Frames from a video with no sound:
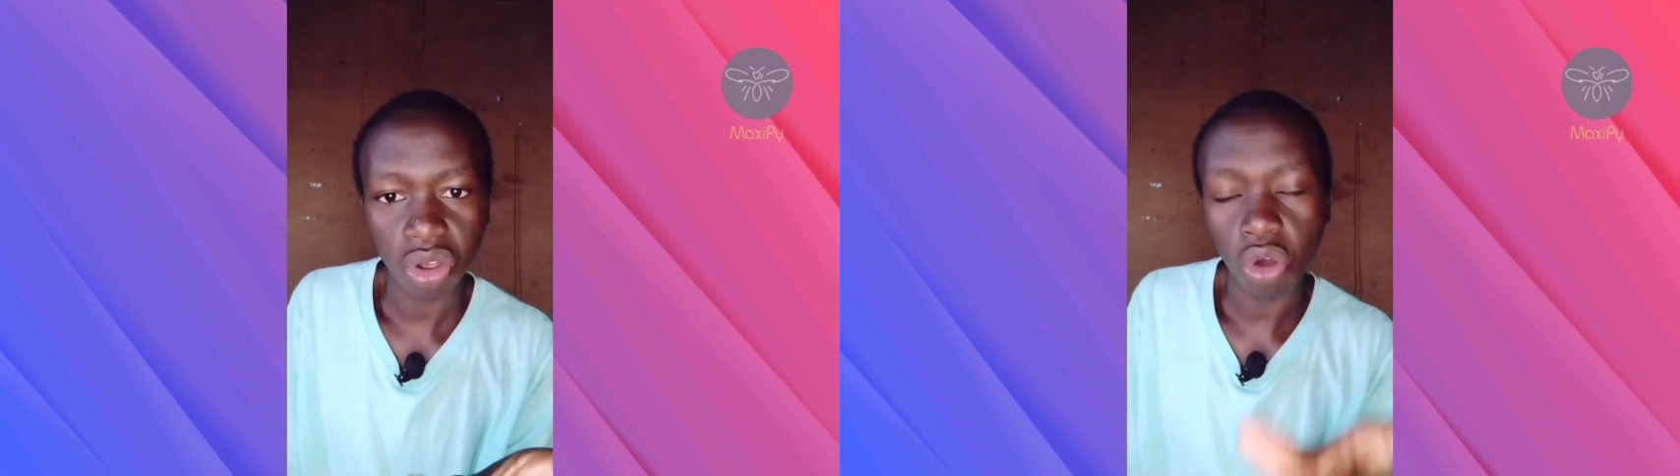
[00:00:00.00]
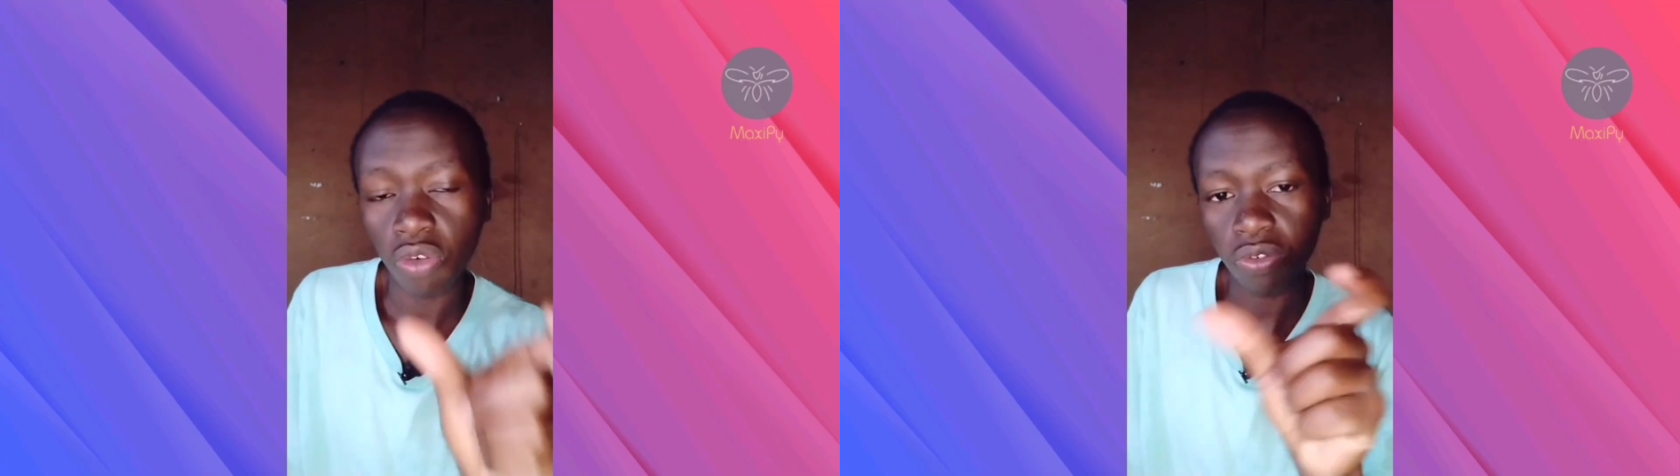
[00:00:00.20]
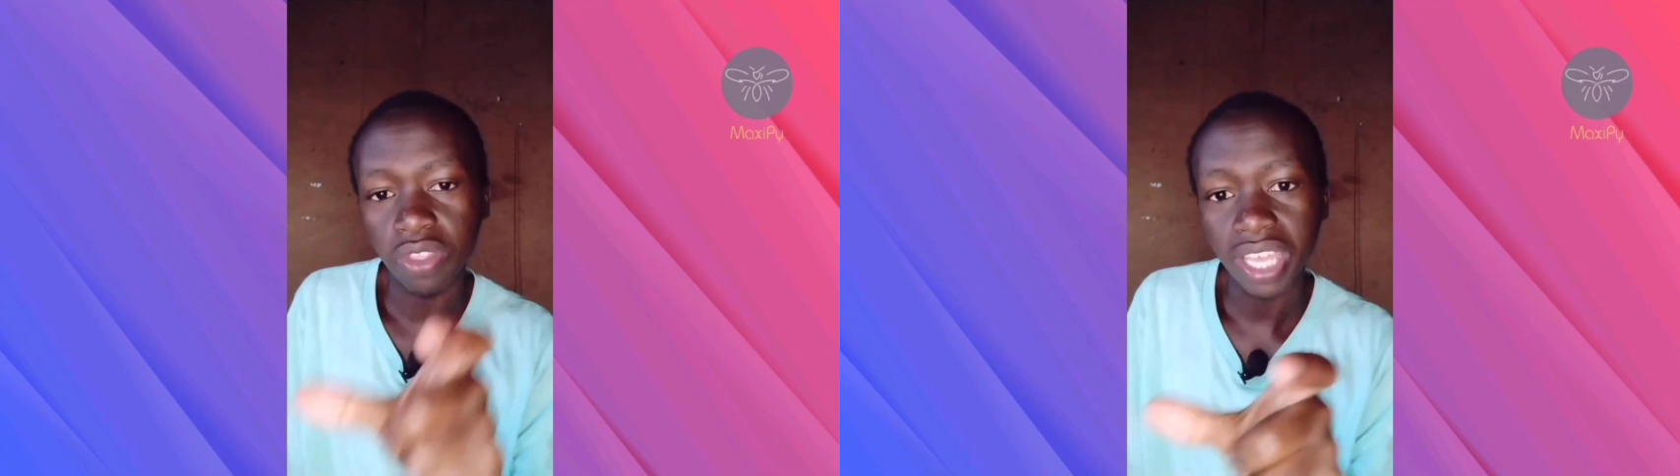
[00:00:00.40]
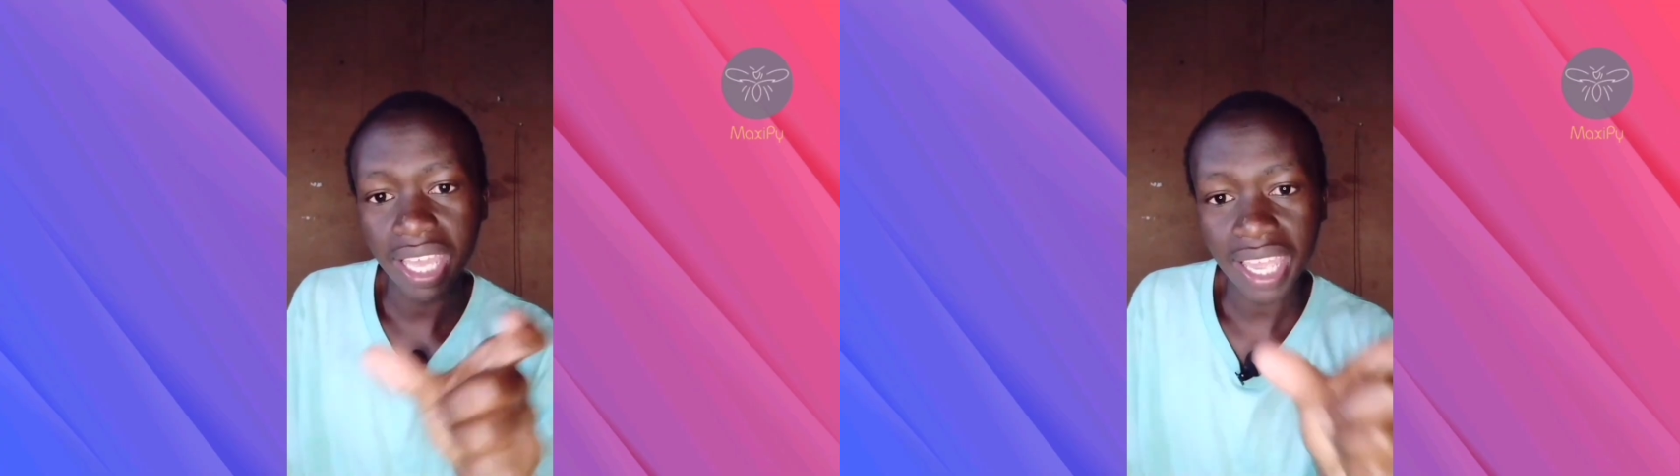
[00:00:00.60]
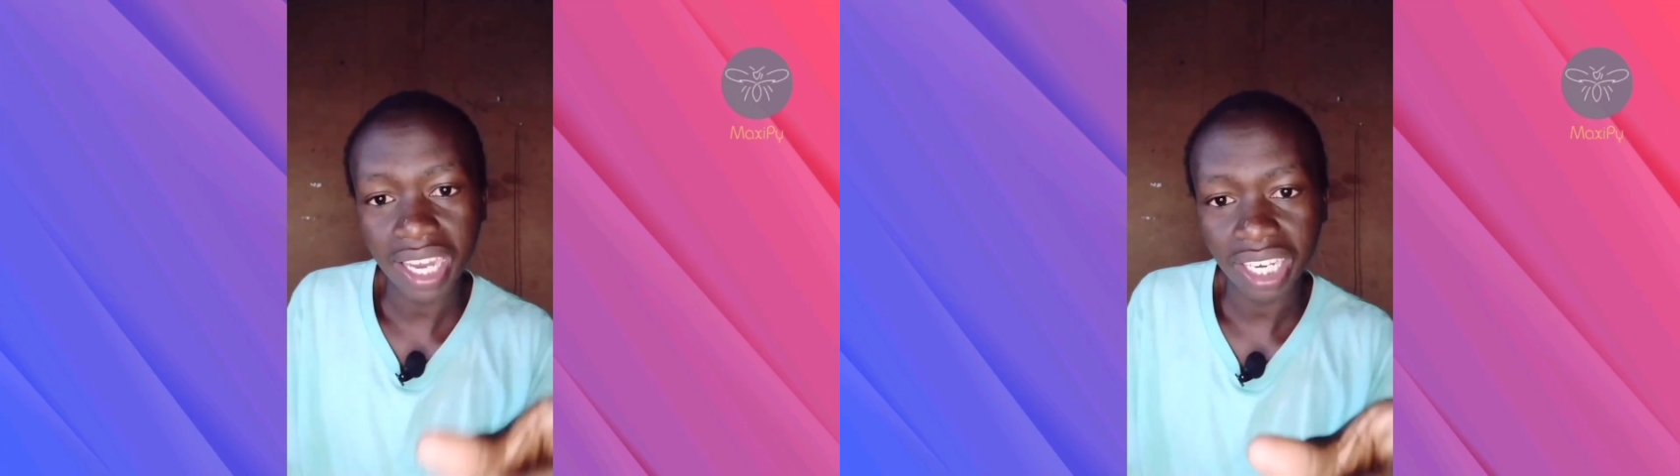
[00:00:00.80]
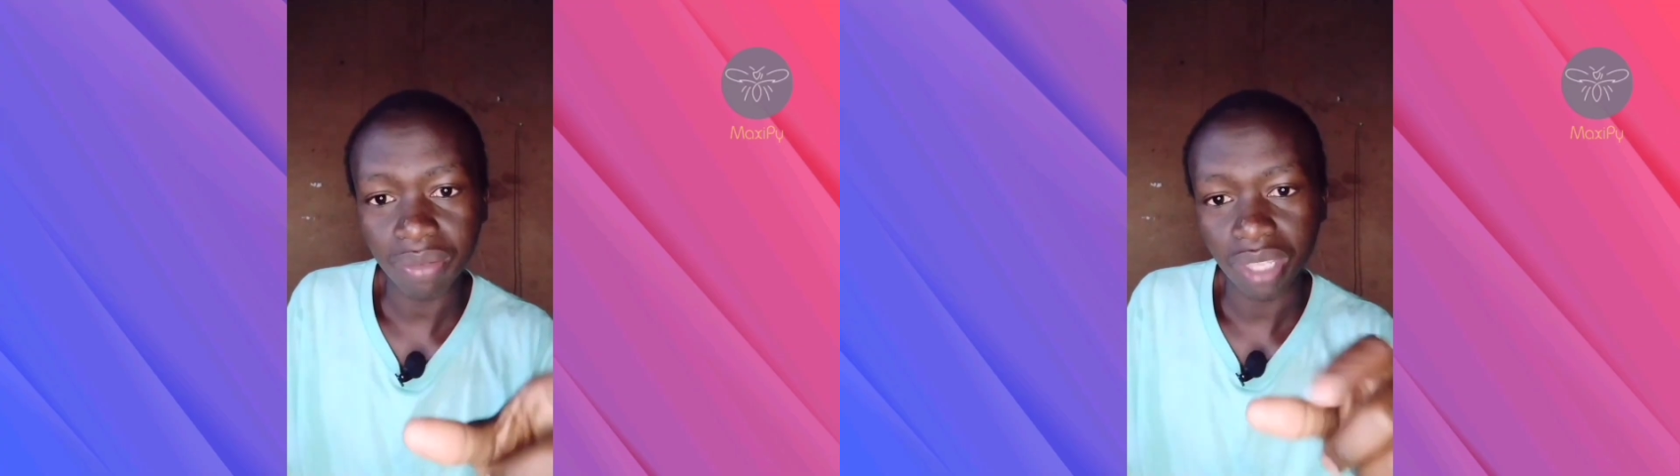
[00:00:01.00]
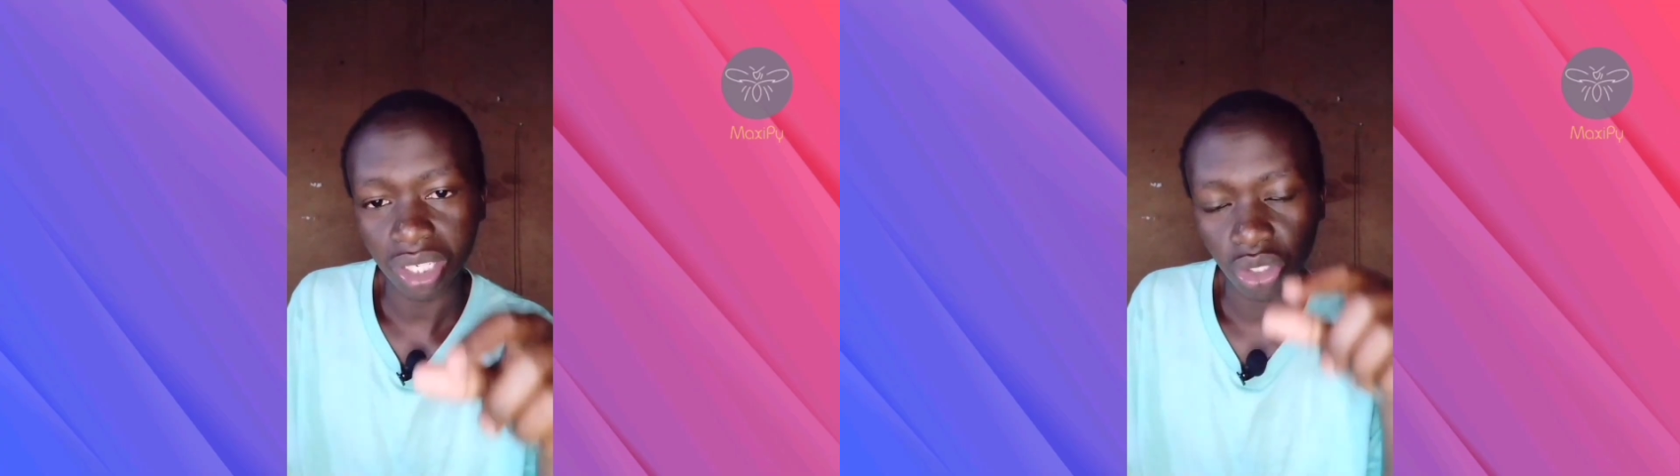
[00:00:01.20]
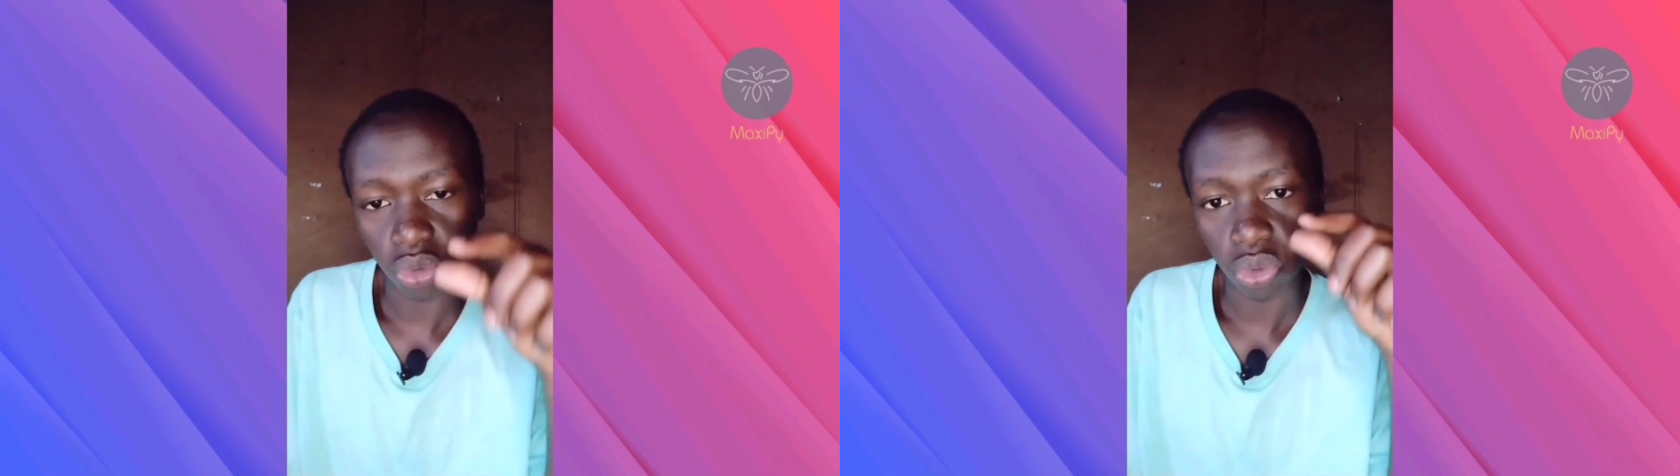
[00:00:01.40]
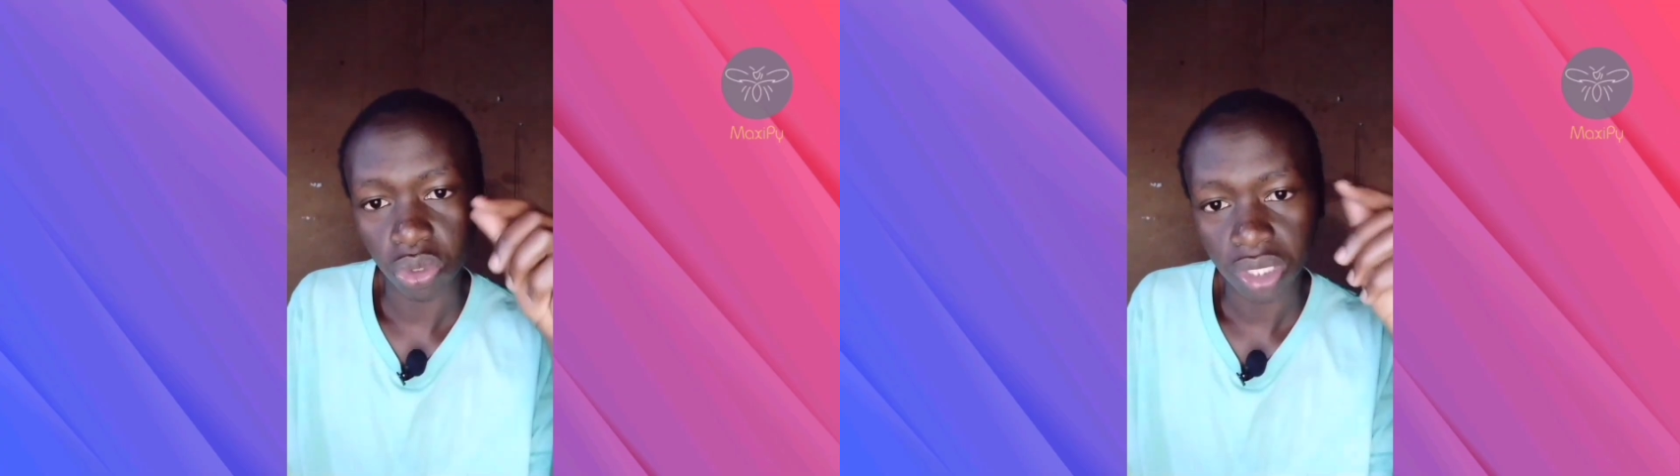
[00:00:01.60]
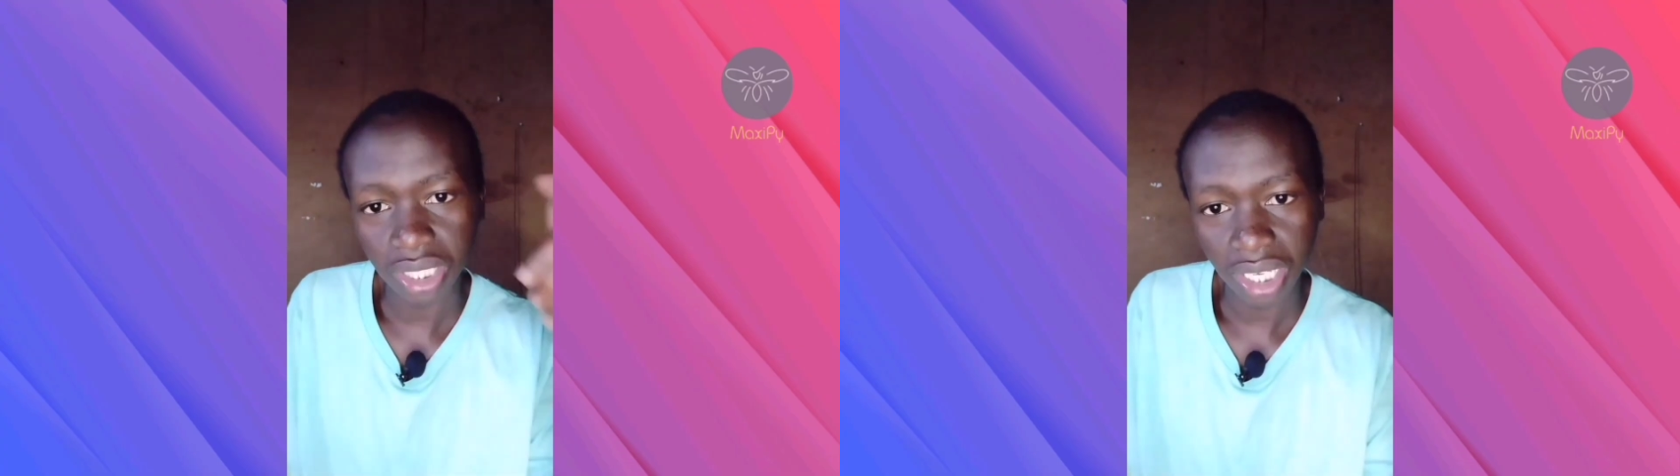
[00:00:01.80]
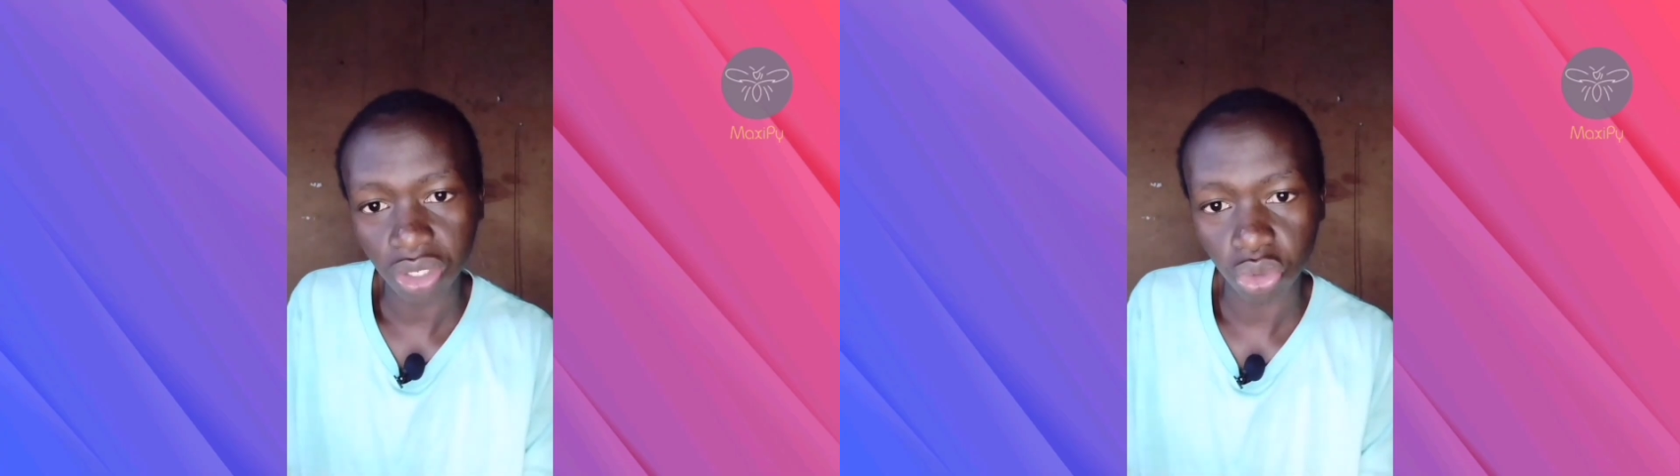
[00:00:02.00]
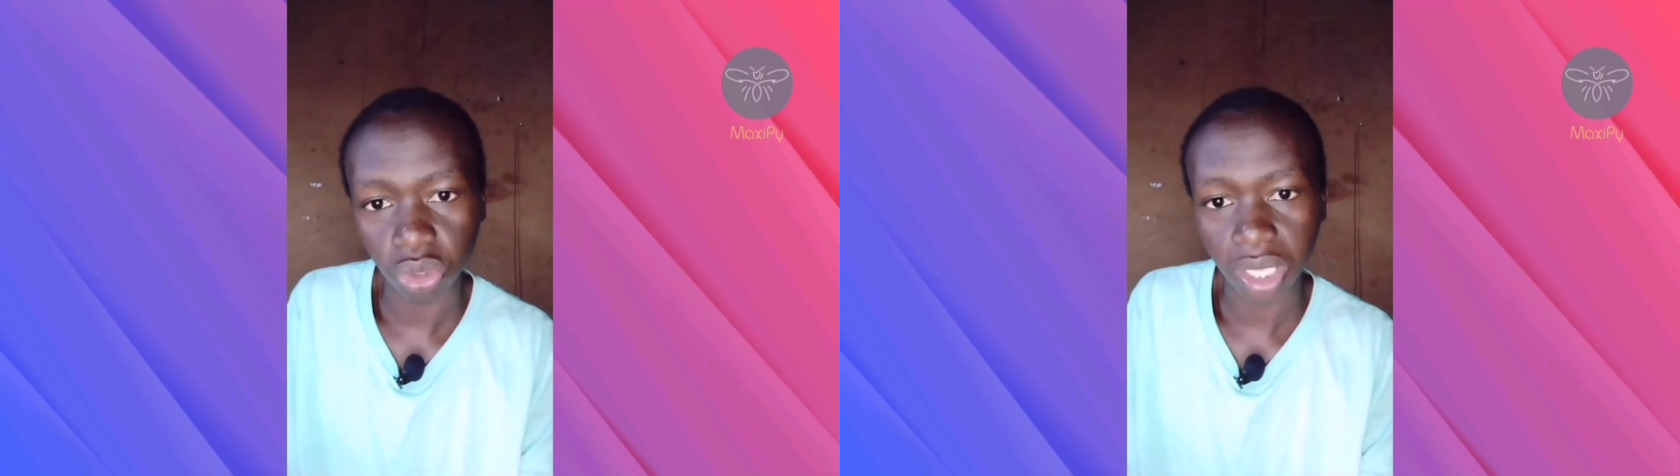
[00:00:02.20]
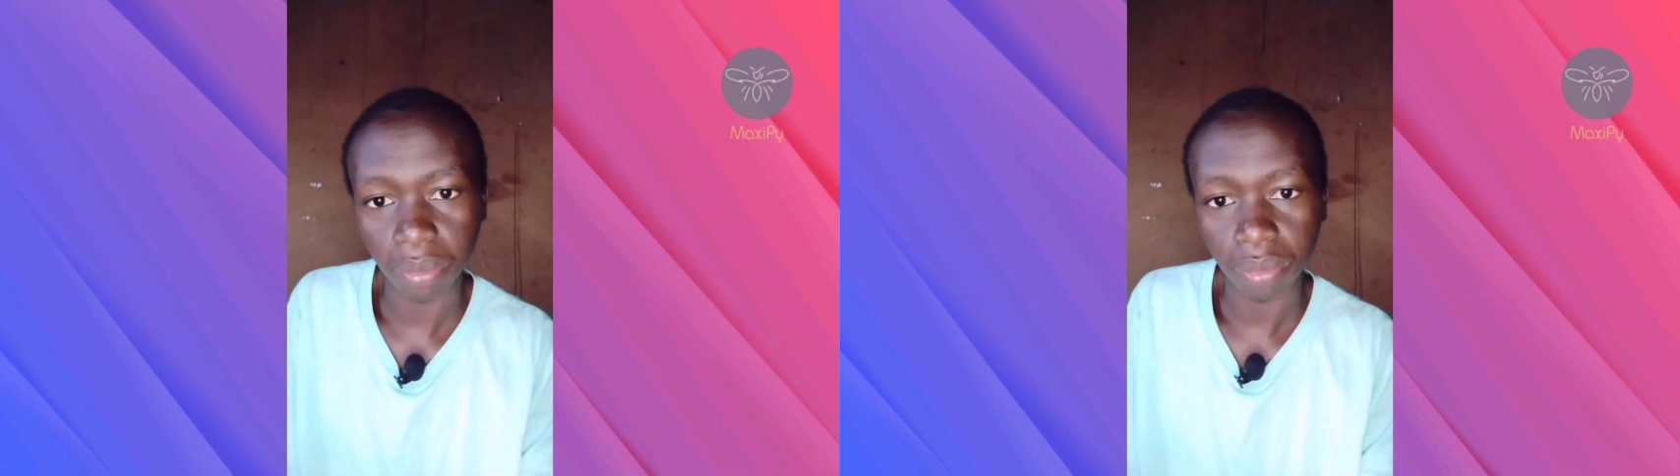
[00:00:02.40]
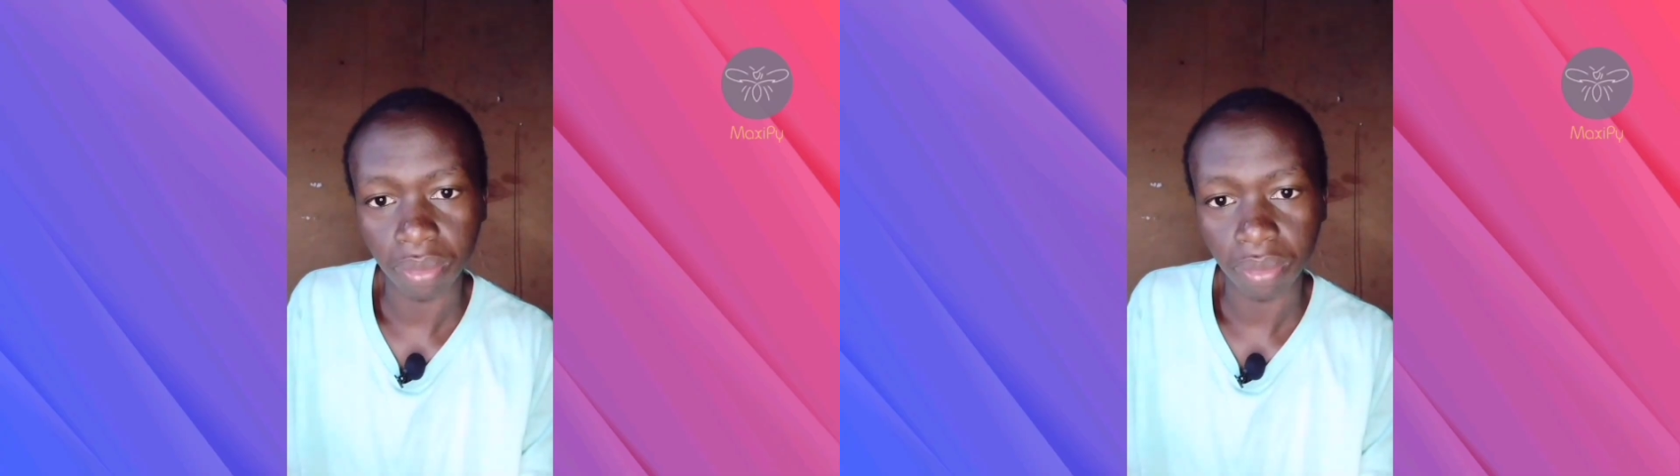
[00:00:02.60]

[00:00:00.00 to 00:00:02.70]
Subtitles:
of the airtime that you send to them.